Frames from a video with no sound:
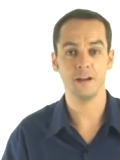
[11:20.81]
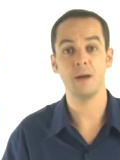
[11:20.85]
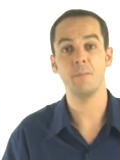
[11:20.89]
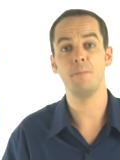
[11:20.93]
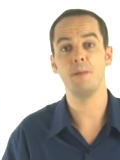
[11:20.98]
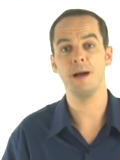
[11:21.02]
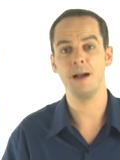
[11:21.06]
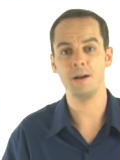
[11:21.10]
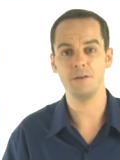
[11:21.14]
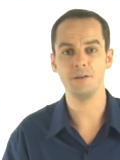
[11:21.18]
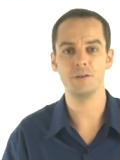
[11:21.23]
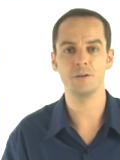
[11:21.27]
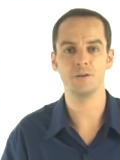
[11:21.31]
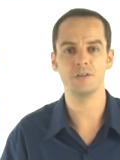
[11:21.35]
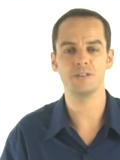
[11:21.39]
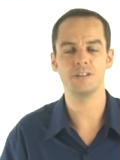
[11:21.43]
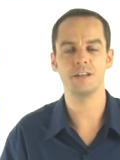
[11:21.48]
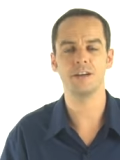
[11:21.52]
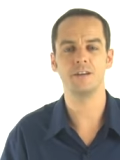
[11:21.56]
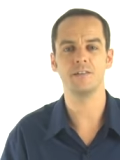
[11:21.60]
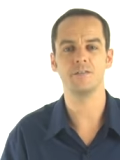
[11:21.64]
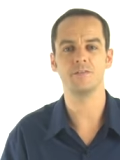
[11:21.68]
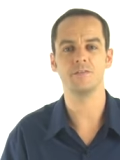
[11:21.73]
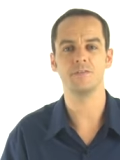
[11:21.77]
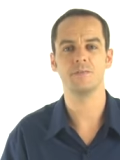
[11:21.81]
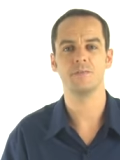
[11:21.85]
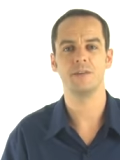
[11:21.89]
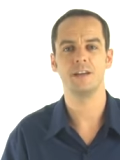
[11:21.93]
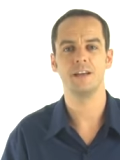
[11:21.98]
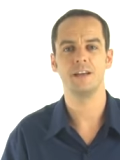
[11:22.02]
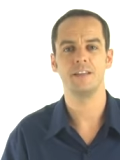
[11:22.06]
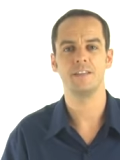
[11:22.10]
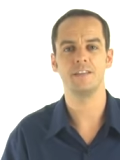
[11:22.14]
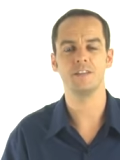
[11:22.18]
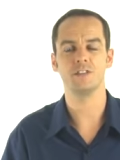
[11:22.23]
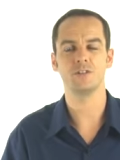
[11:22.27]
about yourself
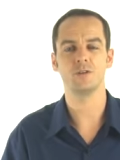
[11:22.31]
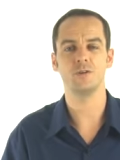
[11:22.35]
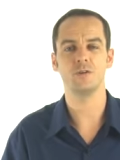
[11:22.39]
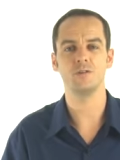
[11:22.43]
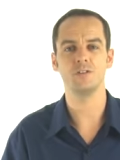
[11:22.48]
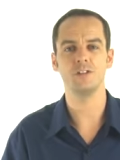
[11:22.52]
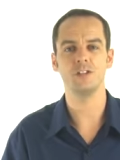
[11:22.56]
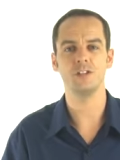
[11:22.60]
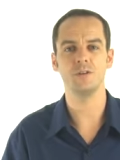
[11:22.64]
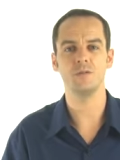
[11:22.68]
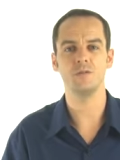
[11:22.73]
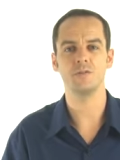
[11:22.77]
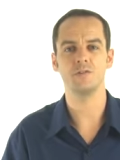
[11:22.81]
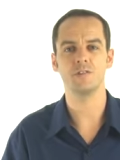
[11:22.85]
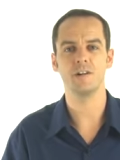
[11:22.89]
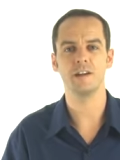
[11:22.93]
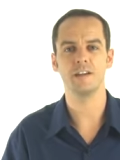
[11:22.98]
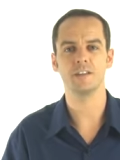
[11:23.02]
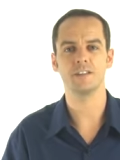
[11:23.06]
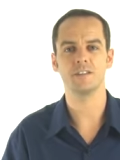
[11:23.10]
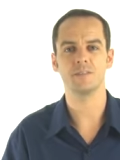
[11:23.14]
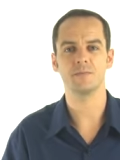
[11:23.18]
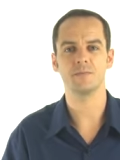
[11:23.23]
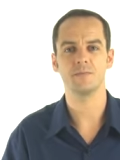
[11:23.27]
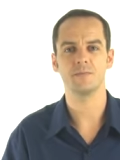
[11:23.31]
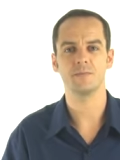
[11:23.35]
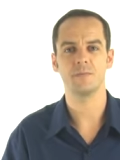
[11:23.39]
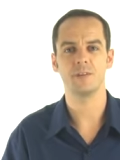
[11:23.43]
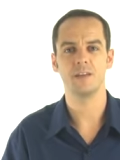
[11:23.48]
that's causing you stress?